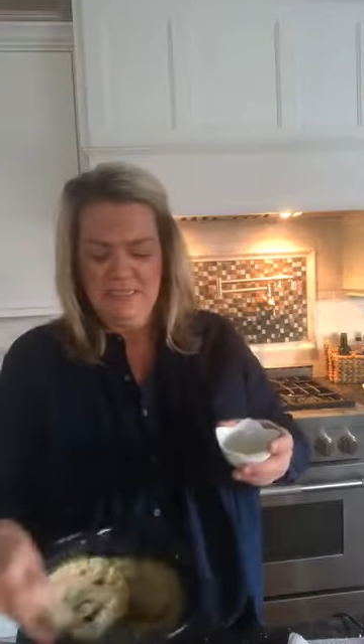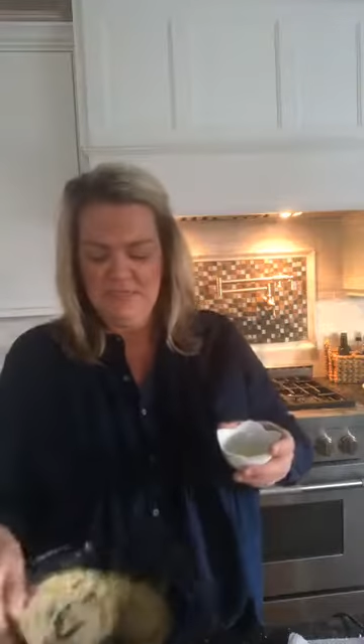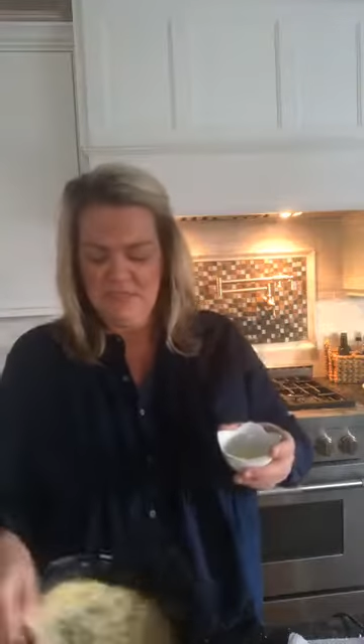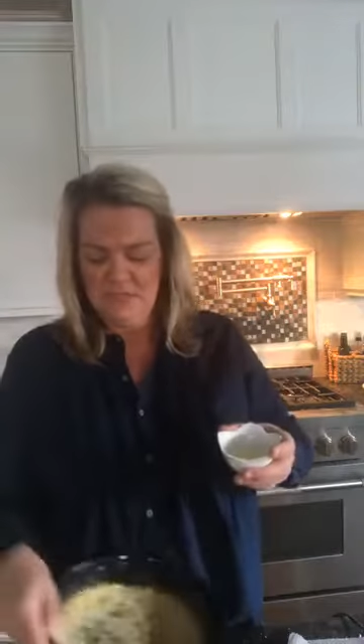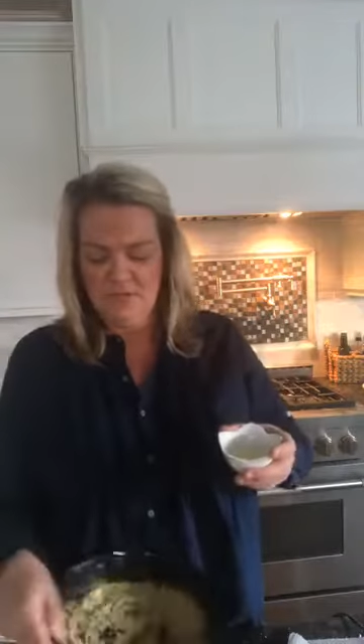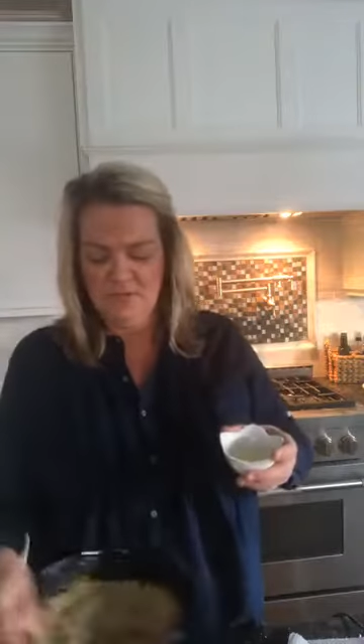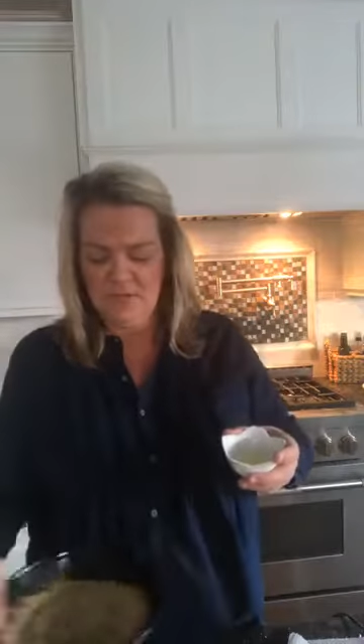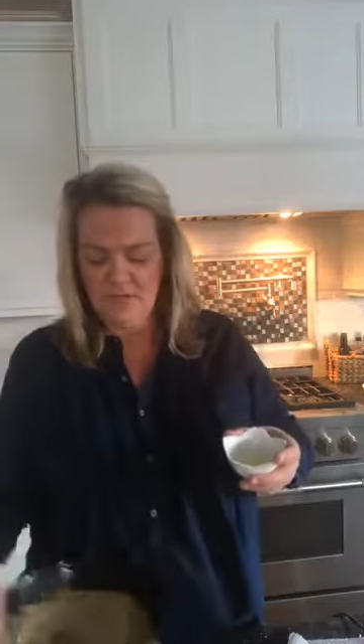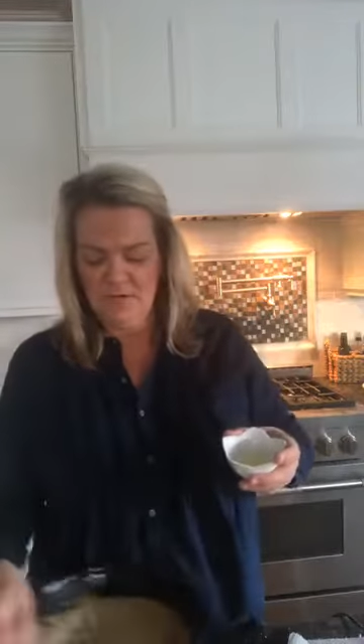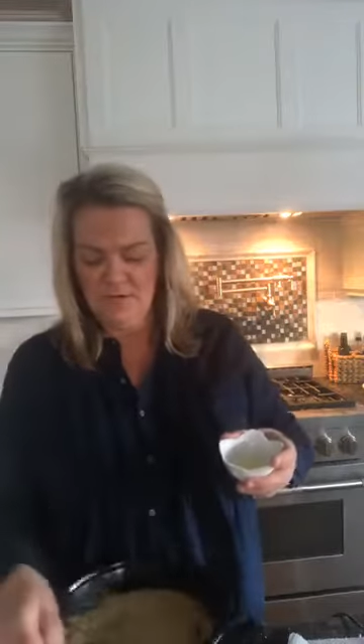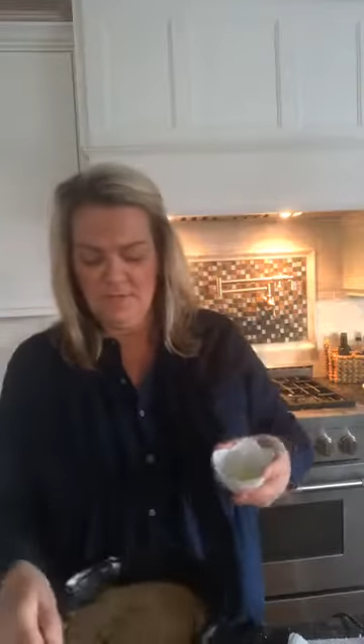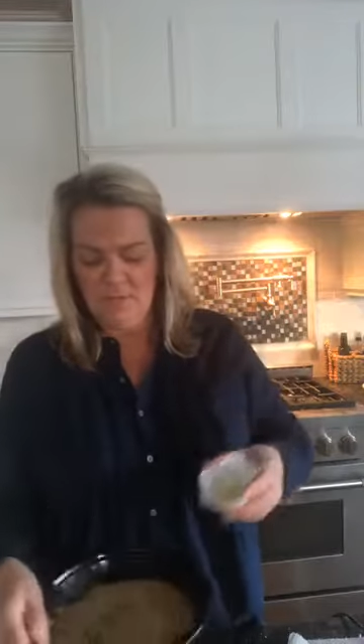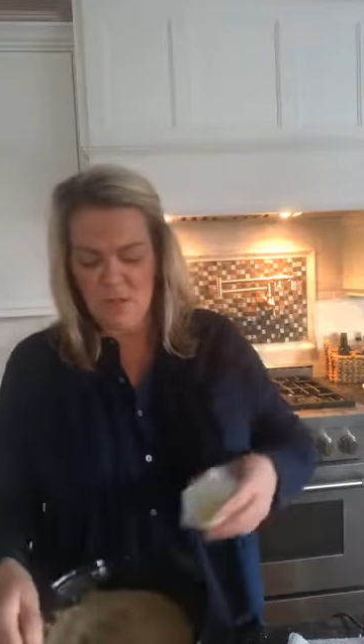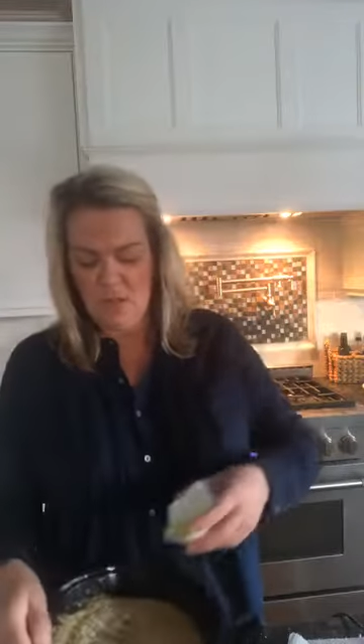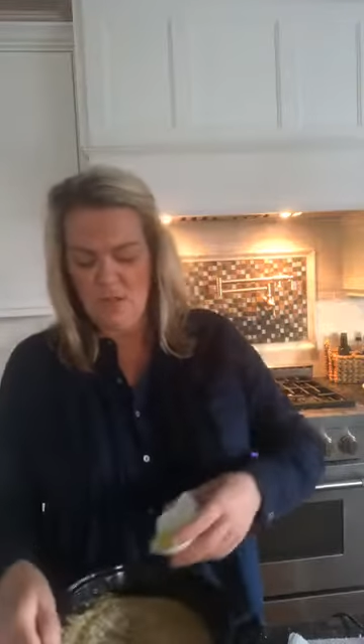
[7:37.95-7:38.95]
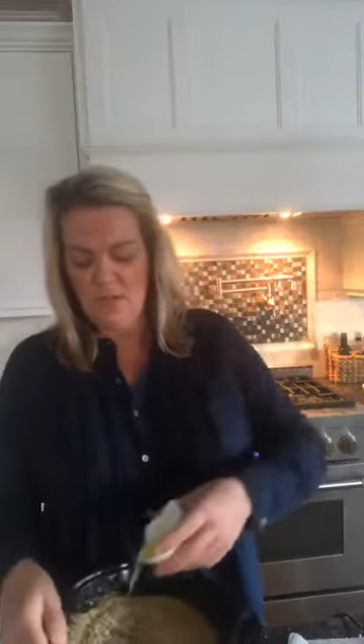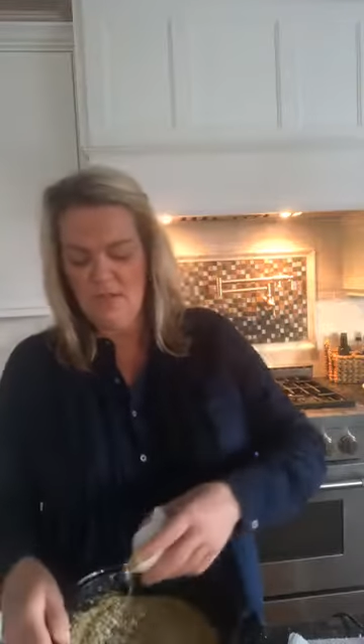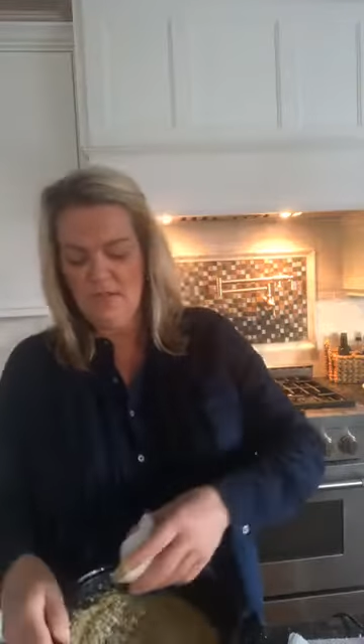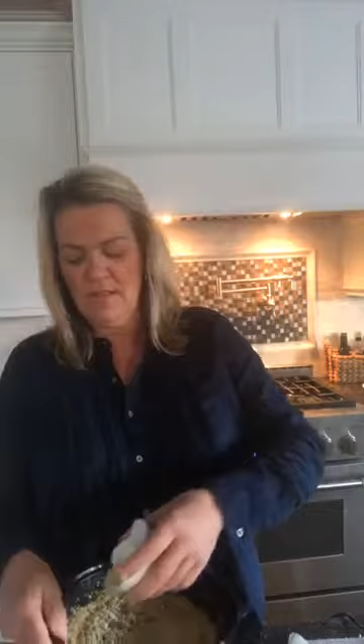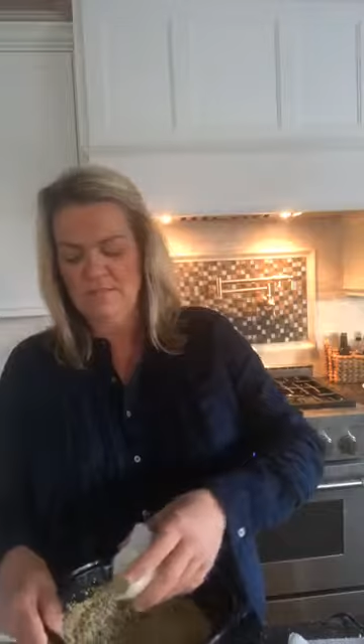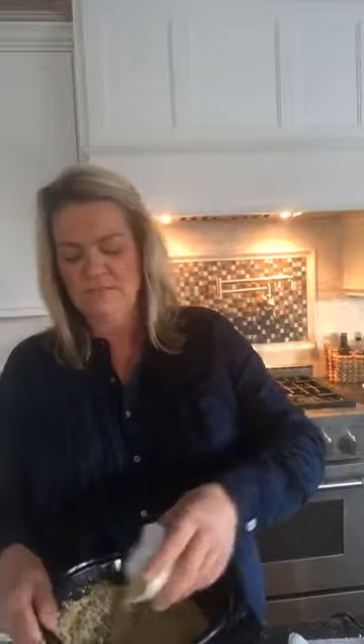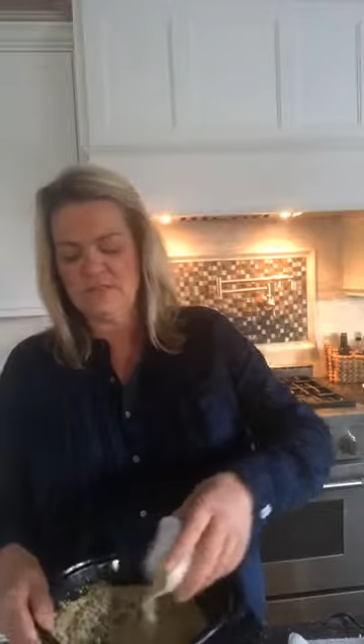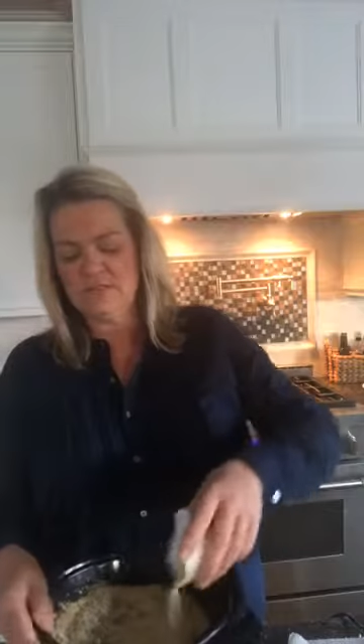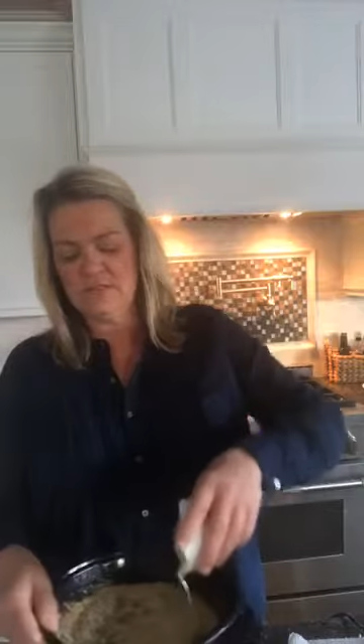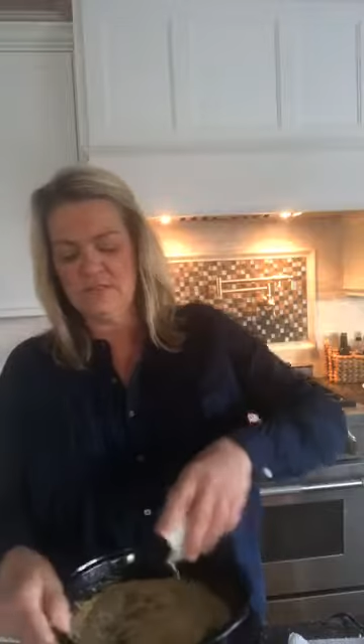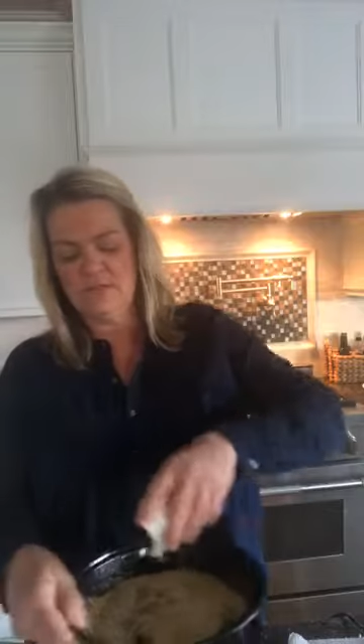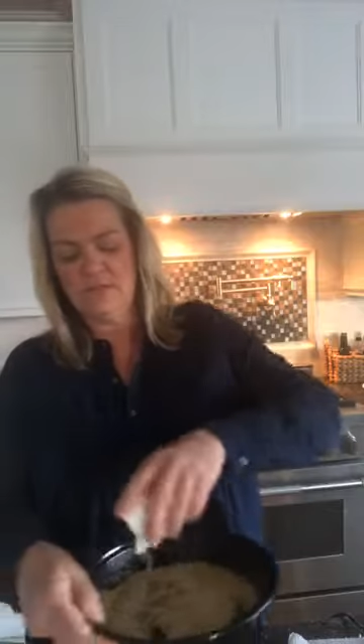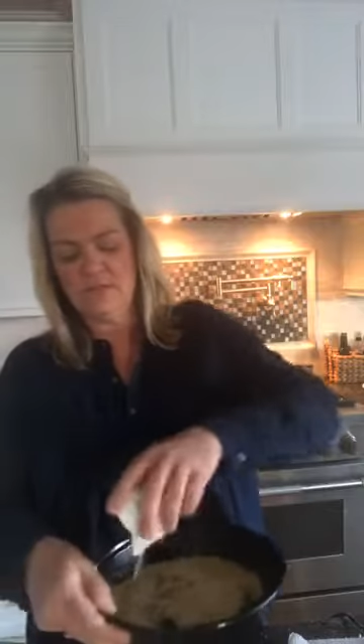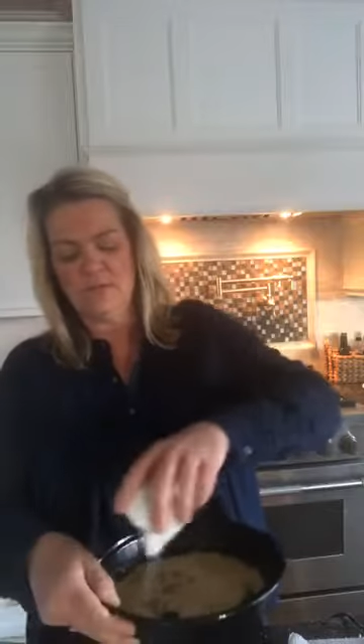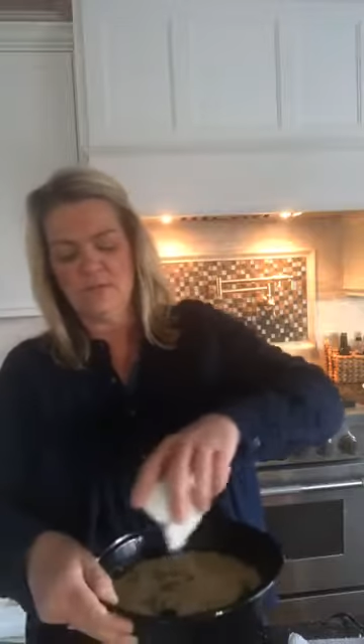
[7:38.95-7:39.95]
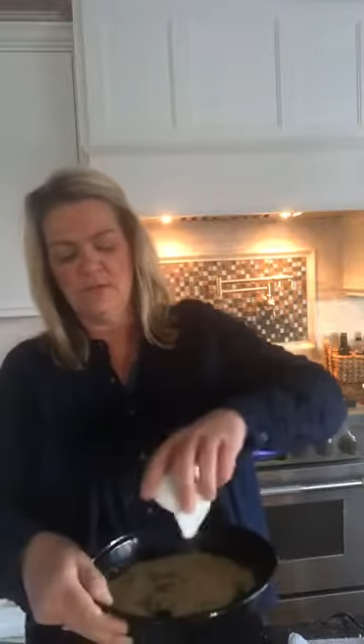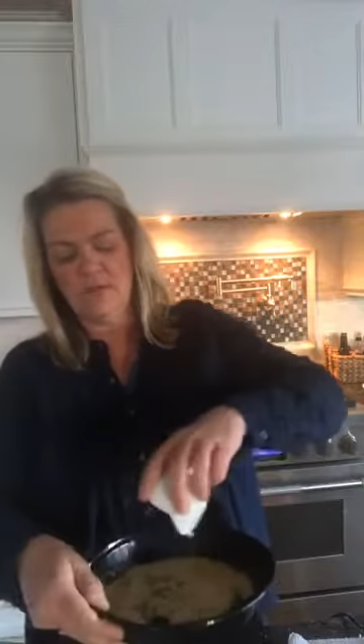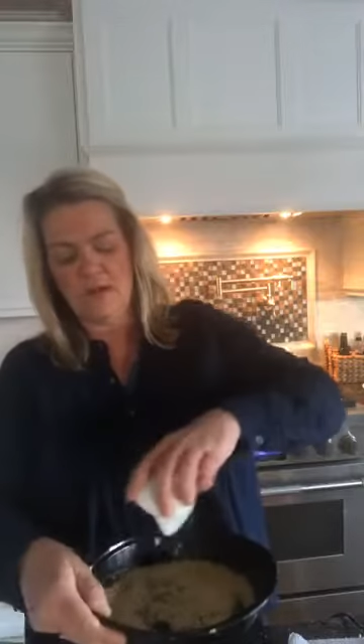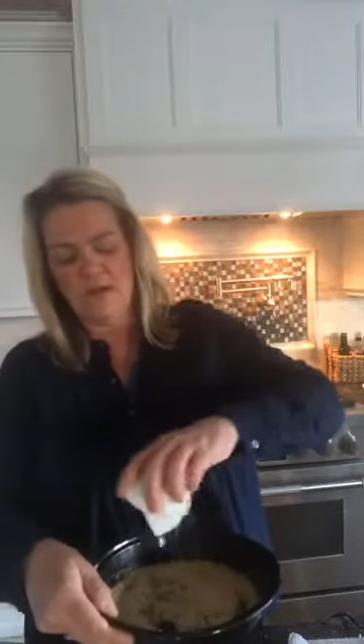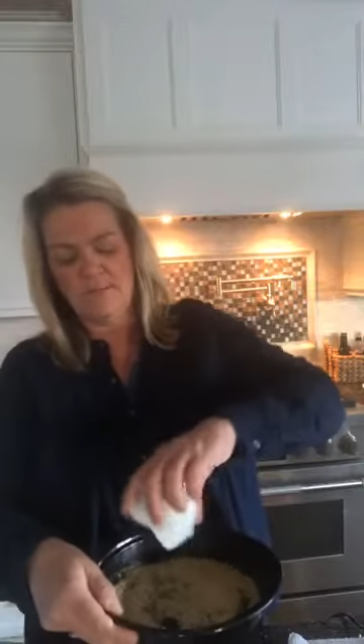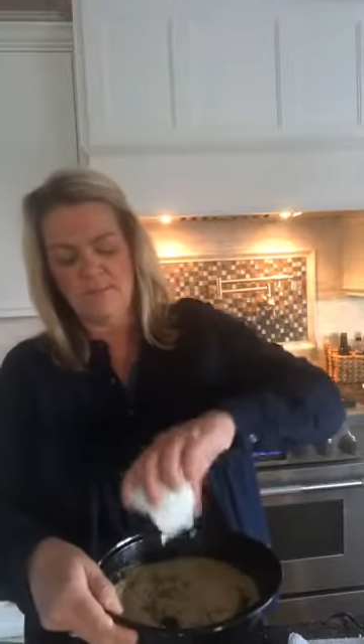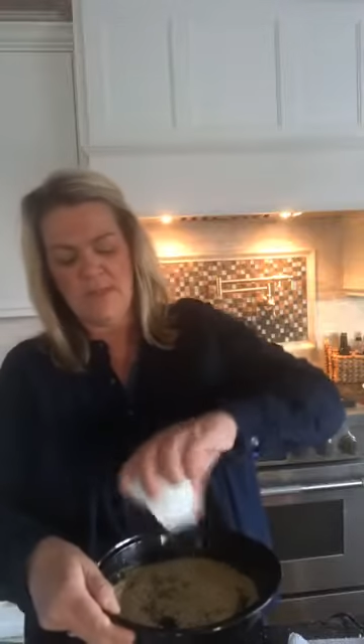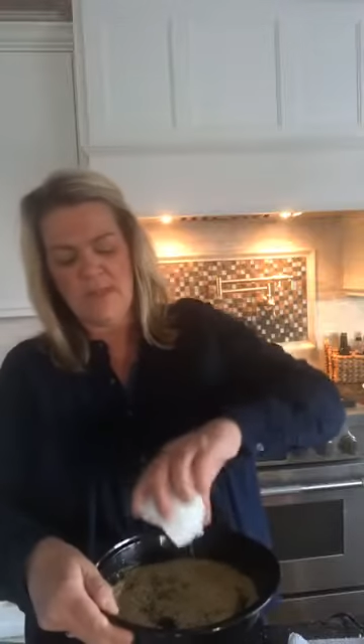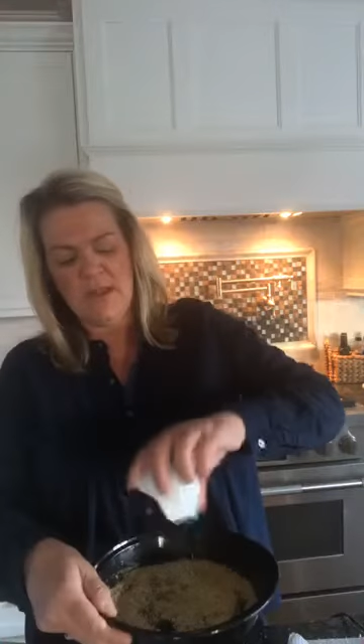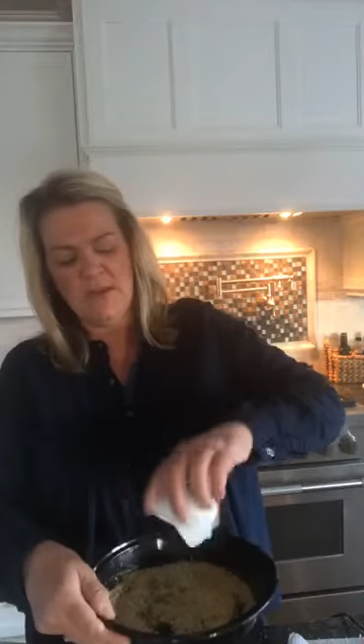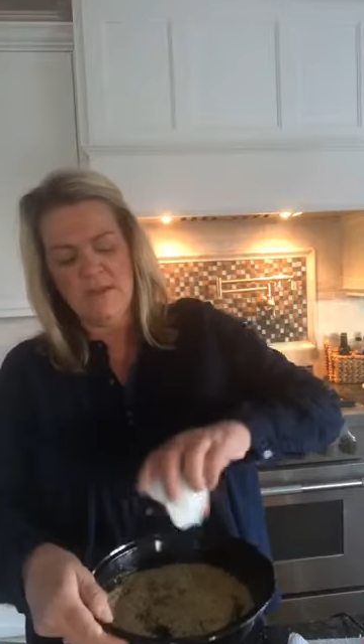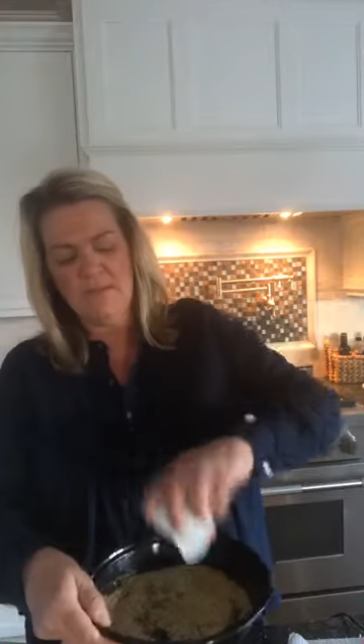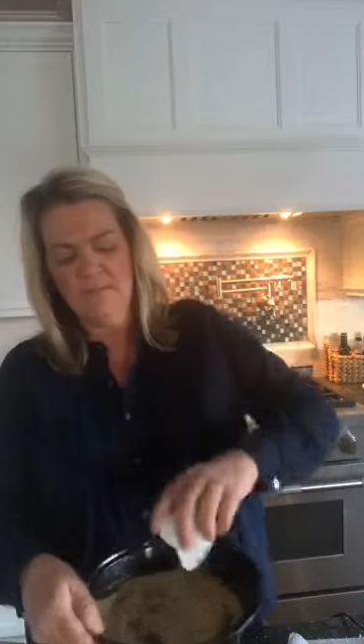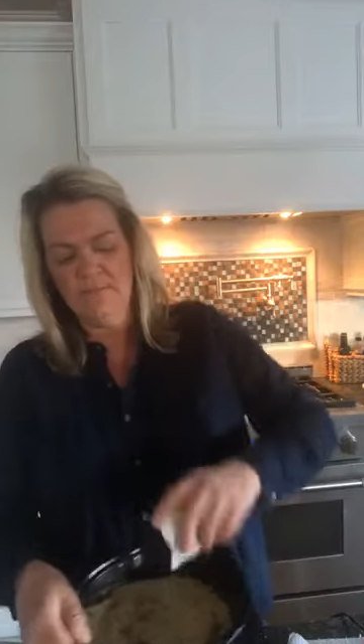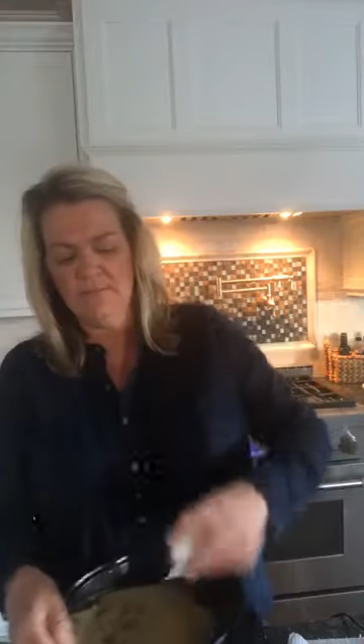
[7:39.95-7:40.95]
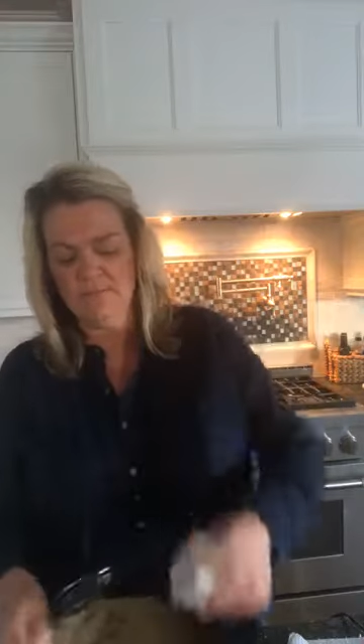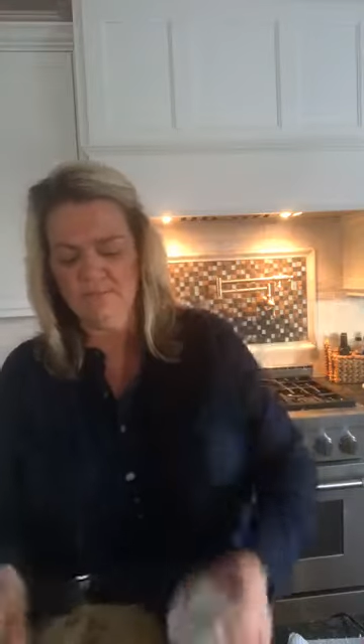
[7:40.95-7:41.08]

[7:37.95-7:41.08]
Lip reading: So in our bowl, I'm just gonna pour our butter,